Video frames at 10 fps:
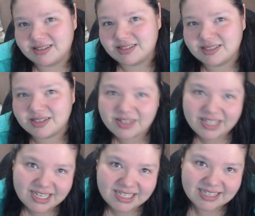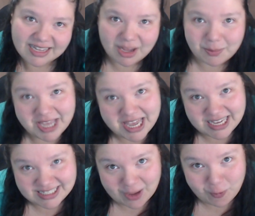cookies and
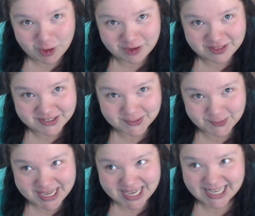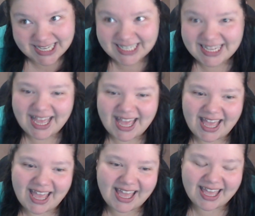cupcakes at work this week,
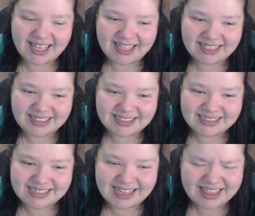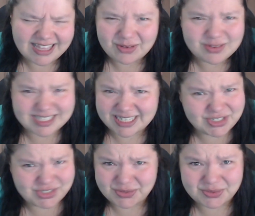and I think that was an
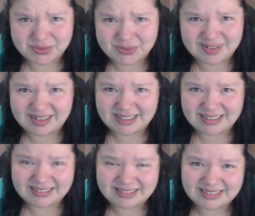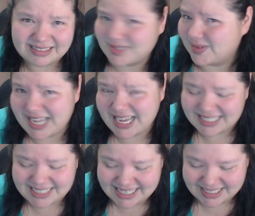issue in
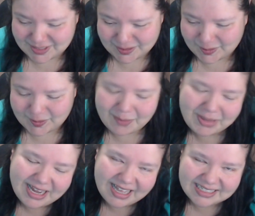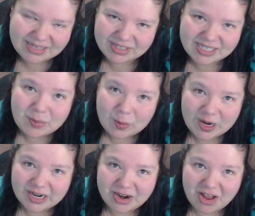2018 too. I mean, I guess every time you work
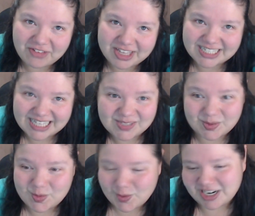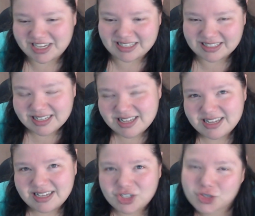in an office, that's what you want to
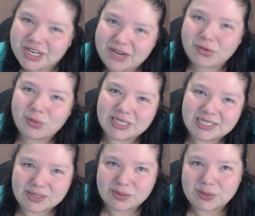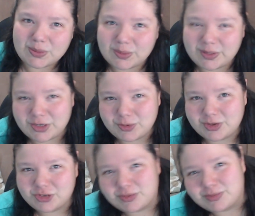treat everyone to. You want
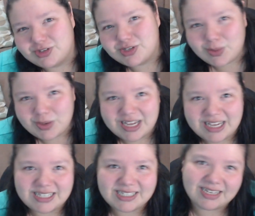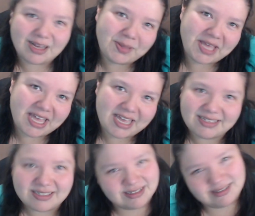to treat them to donuts and
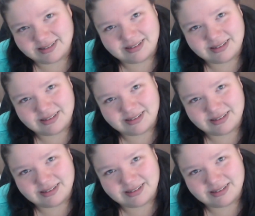cupcakes and